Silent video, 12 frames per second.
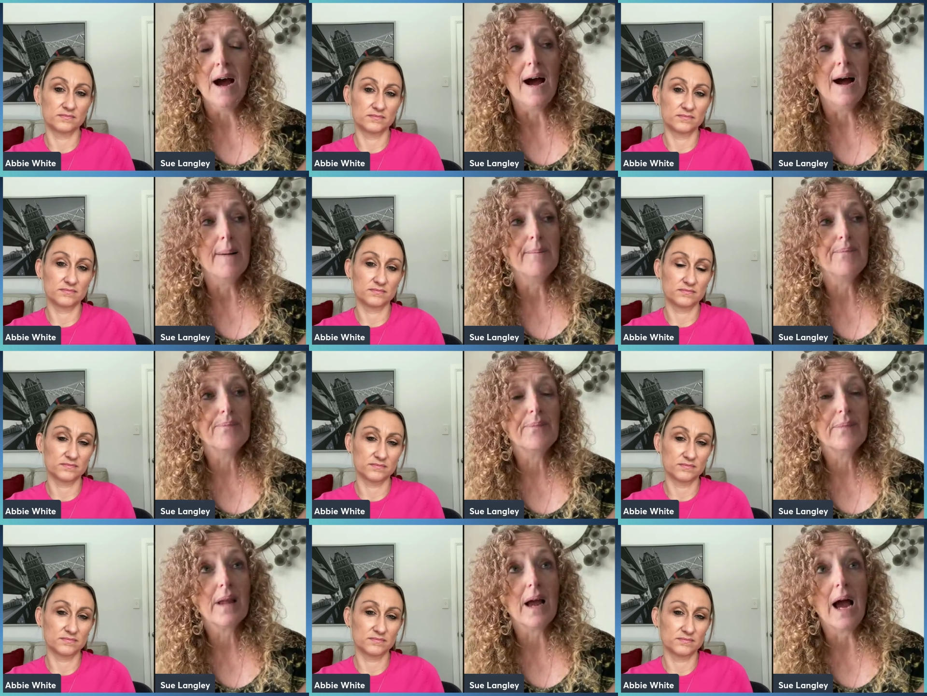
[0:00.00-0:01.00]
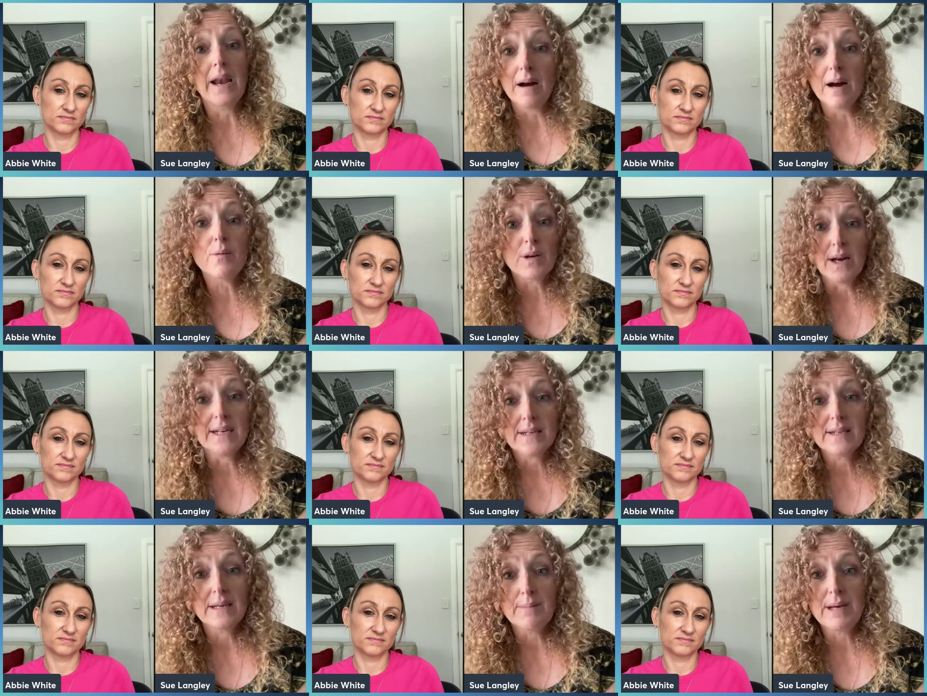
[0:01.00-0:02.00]
Speaker 1: um, and i would like to
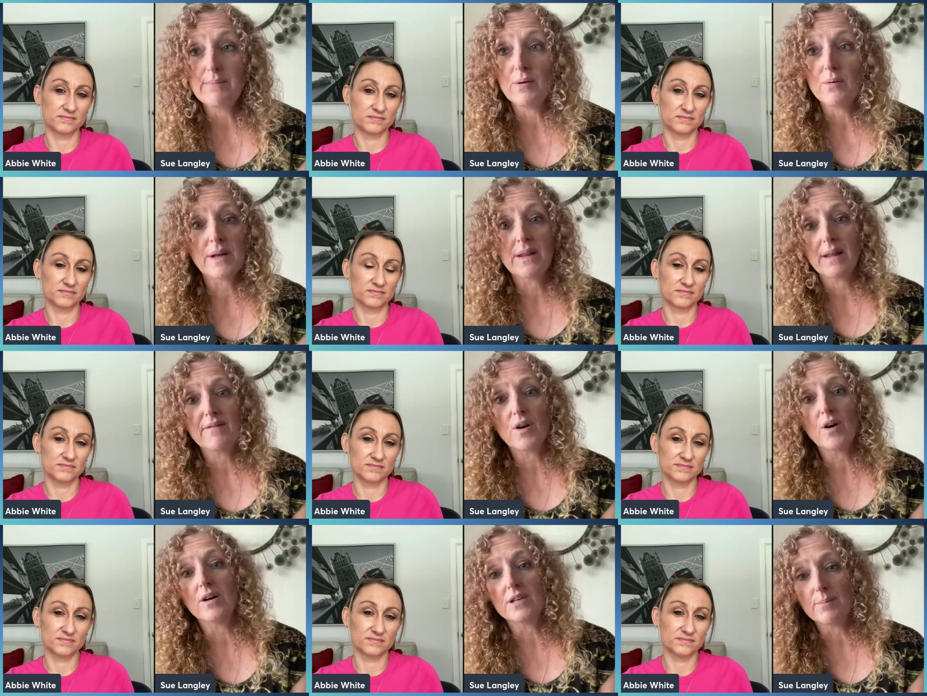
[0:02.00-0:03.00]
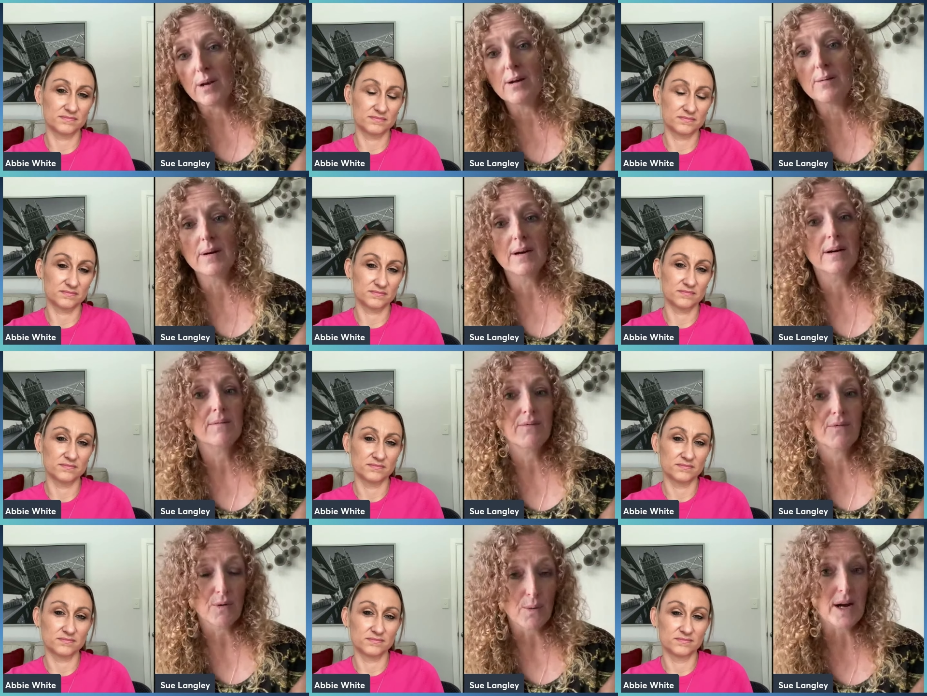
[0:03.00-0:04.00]
see people whether they've got a diploma
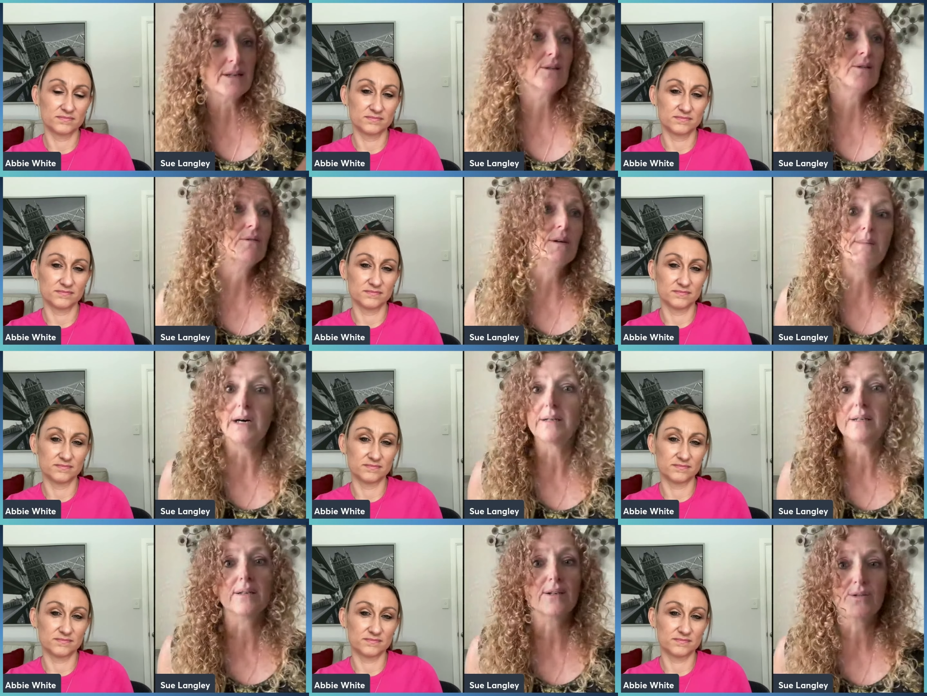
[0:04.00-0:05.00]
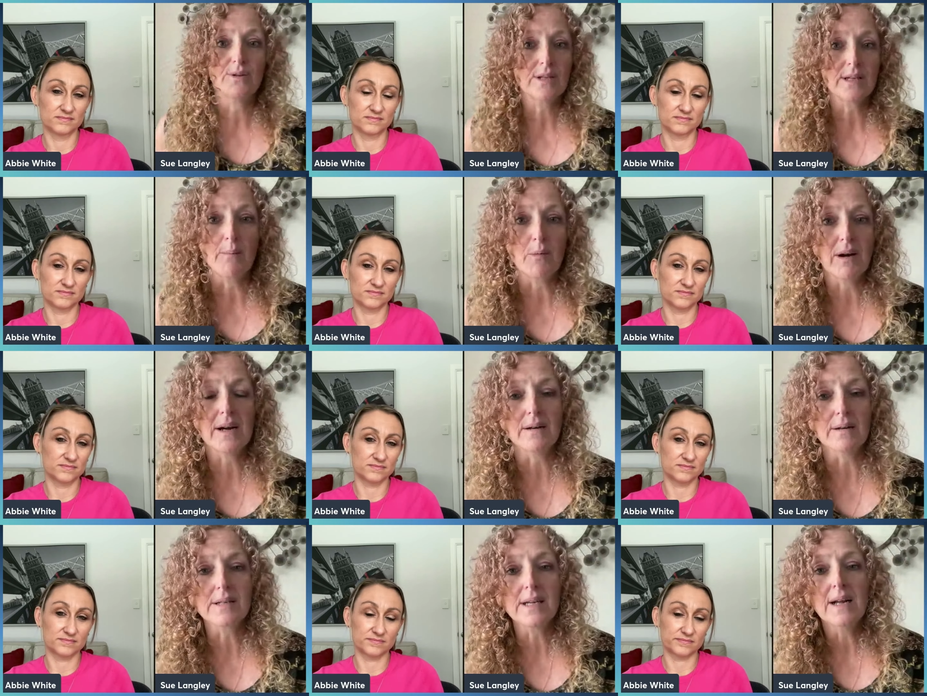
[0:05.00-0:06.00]
through us or a master's through somewhere
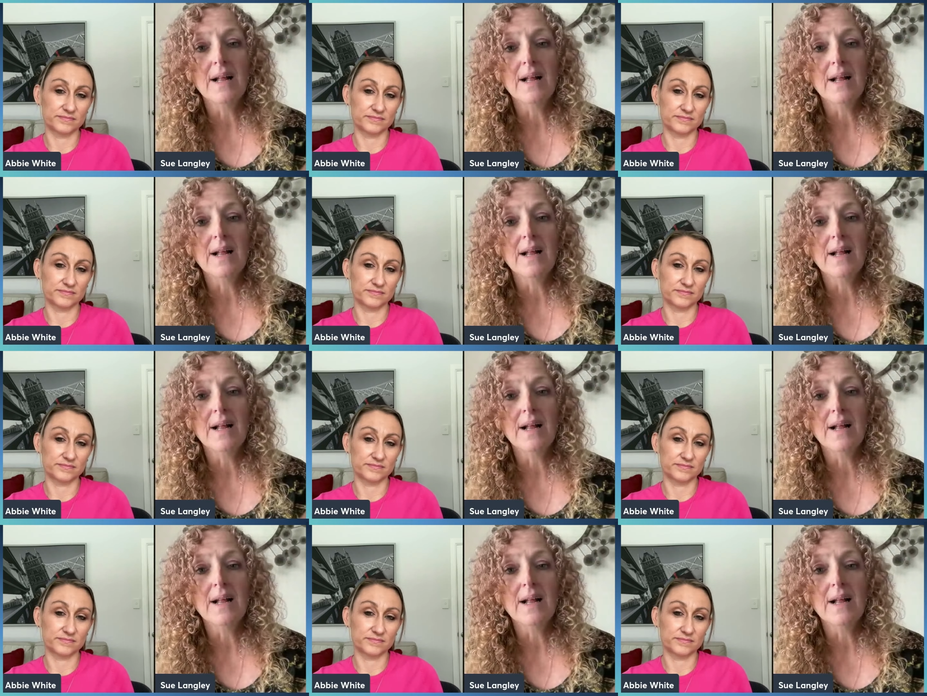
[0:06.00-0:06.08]
else